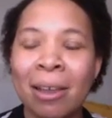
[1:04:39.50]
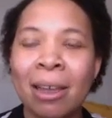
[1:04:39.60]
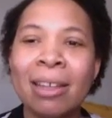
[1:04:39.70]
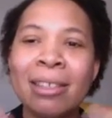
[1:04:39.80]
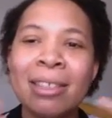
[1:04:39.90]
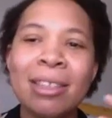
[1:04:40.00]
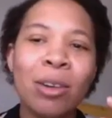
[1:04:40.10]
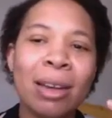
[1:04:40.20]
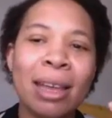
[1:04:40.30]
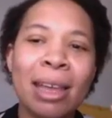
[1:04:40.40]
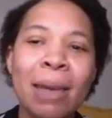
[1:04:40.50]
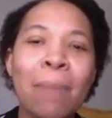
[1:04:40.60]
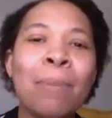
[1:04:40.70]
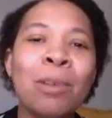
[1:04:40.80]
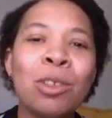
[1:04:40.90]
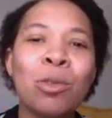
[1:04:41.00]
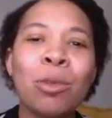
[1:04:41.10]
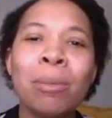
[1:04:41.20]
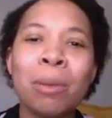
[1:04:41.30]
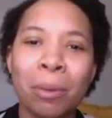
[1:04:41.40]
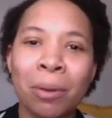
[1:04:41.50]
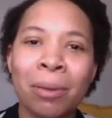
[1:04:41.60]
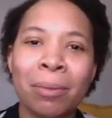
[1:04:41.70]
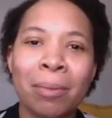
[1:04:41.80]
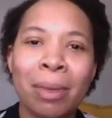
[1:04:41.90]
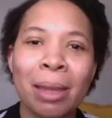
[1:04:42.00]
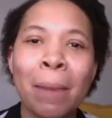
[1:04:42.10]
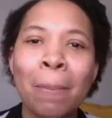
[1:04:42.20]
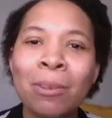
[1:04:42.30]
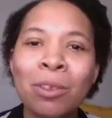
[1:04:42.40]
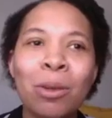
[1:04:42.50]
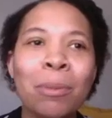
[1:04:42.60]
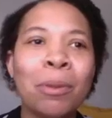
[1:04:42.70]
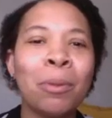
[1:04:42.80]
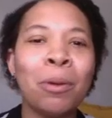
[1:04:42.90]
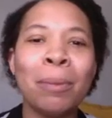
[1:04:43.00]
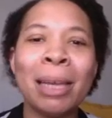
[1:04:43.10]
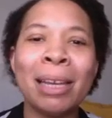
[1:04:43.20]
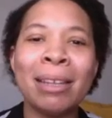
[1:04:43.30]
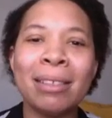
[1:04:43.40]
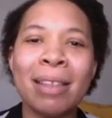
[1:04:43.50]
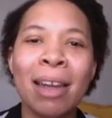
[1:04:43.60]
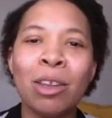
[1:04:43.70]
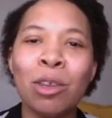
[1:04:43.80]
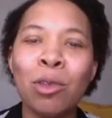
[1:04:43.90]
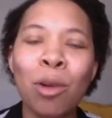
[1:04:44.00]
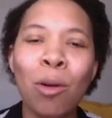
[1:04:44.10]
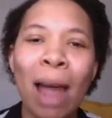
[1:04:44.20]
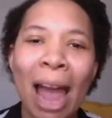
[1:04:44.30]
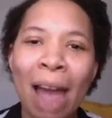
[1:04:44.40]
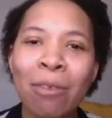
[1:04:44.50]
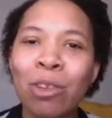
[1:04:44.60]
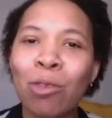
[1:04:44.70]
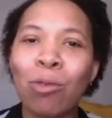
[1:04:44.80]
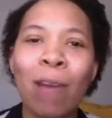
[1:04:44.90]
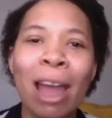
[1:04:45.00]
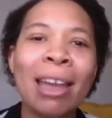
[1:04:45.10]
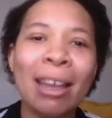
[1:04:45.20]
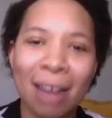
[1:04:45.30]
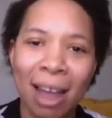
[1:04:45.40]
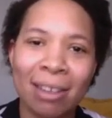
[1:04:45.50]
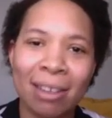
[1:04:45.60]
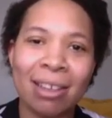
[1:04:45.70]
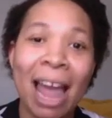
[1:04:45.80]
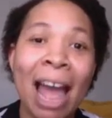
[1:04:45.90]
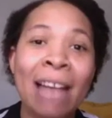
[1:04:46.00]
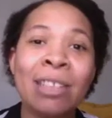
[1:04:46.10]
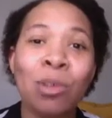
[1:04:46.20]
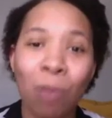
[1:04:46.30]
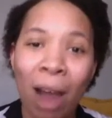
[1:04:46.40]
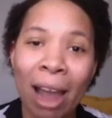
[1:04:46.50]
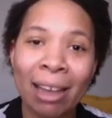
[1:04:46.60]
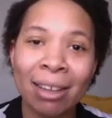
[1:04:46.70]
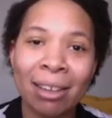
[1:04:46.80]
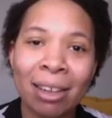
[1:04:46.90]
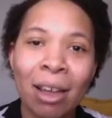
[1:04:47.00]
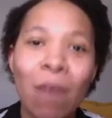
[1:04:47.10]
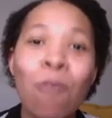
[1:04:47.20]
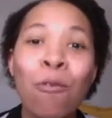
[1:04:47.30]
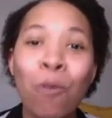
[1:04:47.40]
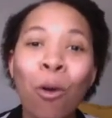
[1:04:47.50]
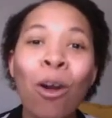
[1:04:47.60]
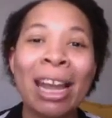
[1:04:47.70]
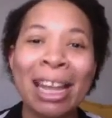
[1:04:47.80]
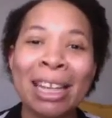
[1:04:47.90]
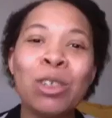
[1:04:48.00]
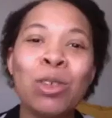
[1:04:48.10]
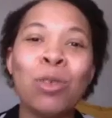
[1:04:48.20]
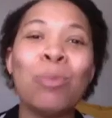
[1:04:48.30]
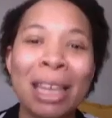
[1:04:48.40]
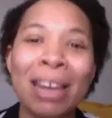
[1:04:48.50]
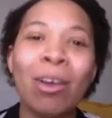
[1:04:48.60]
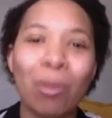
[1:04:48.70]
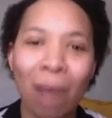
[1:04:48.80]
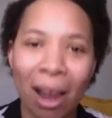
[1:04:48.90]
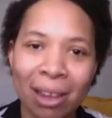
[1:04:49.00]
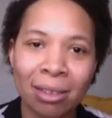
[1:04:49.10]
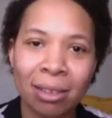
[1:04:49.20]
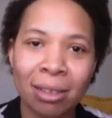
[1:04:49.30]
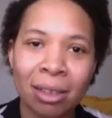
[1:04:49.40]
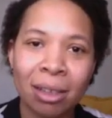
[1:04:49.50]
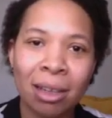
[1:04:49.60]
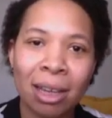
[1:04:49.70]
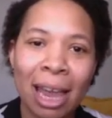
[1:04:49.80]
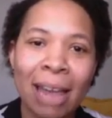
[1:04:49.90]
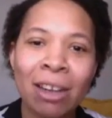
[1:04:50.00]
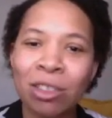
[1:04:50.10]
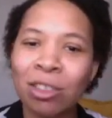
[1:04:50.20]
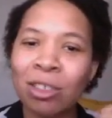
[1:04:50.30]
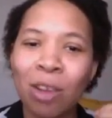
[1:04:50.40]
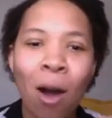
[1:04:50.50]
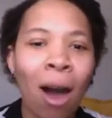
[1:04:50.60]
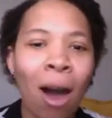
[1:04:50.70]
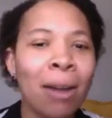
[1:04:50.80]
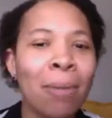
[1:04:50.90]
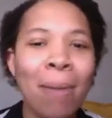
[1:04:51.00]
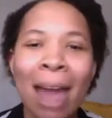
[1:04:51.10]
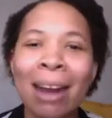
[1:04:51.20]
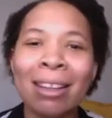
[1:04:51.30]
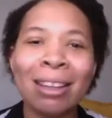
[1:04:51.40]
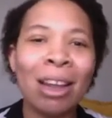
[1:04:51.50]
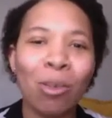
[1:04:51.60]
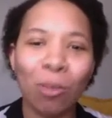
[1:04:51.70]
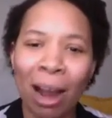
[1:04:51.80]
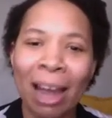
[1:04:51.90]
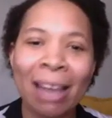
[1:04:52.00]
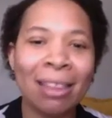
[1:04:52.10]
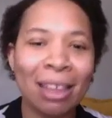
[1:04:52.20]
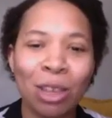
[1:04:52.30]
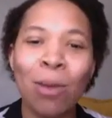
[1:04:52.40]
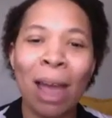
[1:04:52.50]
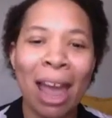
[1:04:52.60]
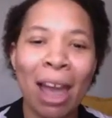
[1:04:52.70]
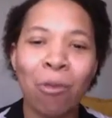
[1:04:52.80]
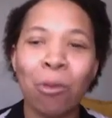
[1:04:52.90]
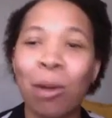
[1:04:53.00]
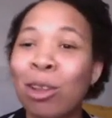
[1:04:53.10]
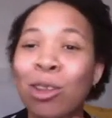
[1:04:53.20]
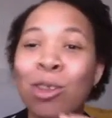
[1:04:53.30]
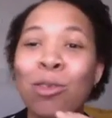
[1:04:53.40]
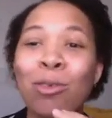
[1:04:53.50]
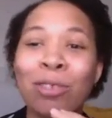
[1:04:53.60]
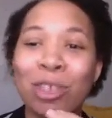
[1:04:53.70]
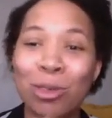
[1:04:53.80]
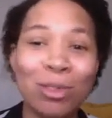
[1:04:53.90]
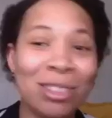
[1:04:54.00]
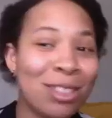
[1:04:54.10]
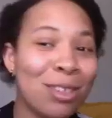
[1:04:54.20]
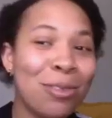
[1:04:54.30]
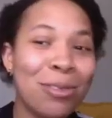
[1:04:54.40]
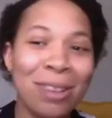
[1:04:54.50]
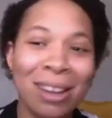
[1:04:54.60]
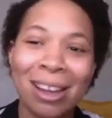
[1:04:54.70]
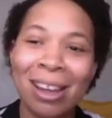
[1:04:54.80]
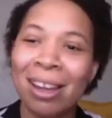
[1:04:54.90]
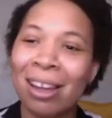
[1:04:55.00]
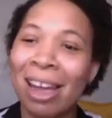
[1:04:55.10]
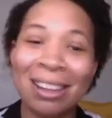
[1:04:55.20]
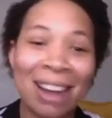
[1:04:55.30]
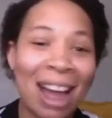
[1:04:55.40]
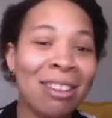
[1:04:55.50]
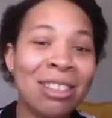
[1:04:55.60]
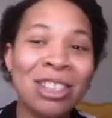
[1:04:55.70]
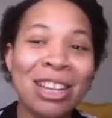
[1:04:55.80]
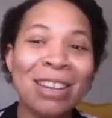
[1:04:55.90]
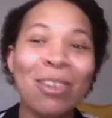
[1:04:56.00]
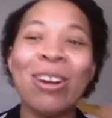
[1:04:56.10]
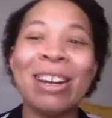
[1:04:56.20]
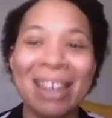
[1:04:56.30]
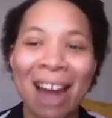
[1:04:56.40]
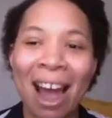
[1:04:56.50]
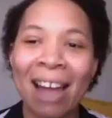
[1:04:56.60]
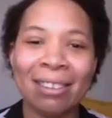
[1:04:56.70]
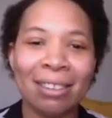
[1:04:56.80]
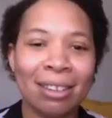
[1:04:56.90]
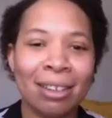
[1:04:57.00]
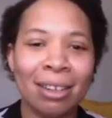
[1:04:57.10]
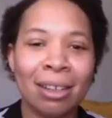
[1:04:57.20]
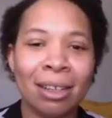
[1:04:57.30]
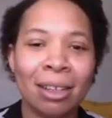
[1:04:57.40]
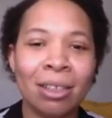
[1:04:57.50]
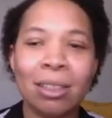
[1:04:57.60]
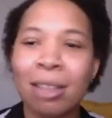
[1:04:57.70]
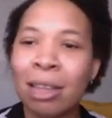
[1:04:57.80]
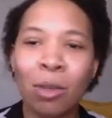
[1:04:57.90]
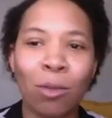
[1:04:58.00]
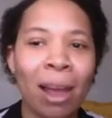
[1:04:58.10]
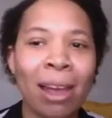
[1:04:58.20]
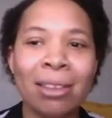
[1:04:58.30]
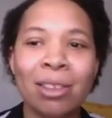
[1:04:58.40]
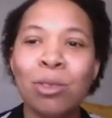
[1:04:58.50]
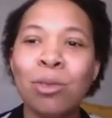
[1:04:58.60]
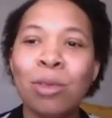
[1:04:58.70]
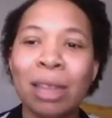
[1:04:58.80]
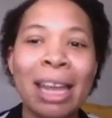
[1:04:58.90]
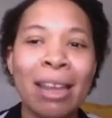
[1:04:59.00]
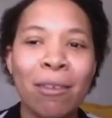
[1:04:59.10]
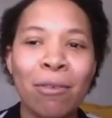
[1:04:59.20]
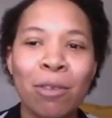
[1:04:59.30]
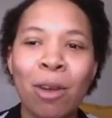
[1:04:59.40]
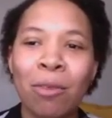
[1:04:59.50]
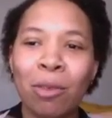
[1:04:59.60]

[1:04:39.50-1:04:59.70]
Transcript: it's considered imprescriptible. Imprescriptible means that you don't have to recognize it as a right for it to be a right. It is automatically a right that you have, whether you choose to acknowledge it or not. Just like the right to live, you have a